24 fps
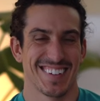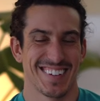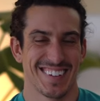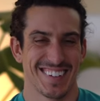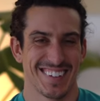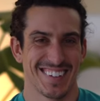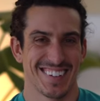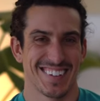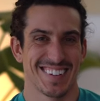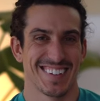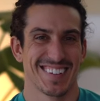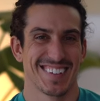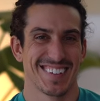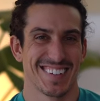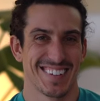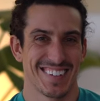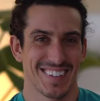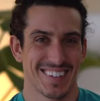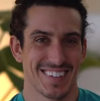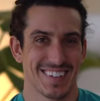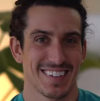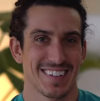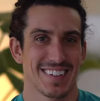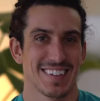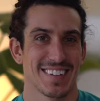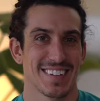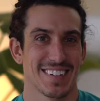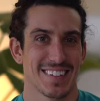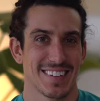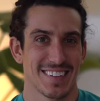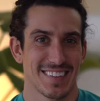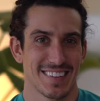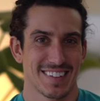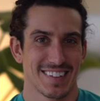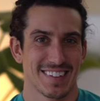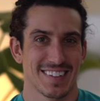
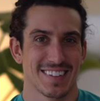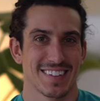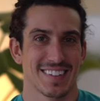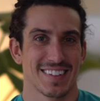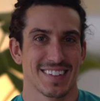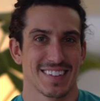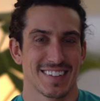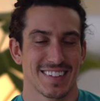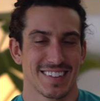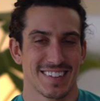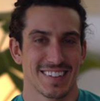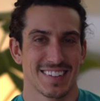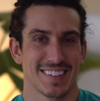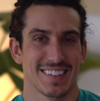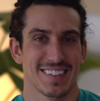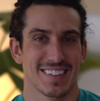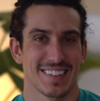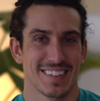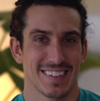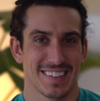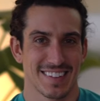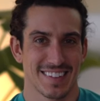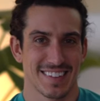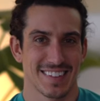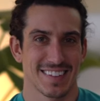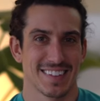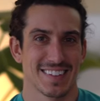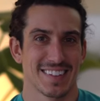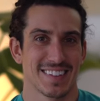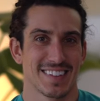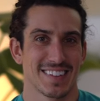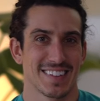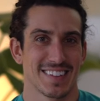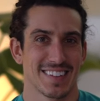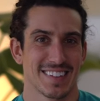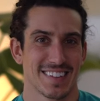
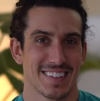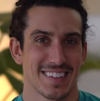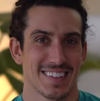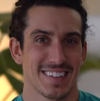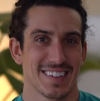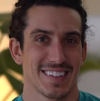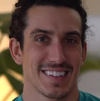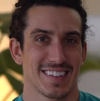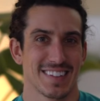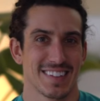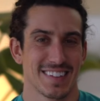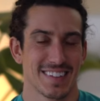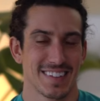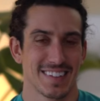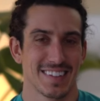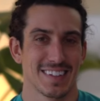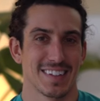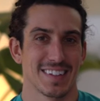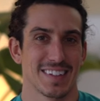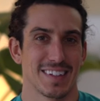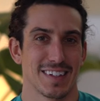[no speech]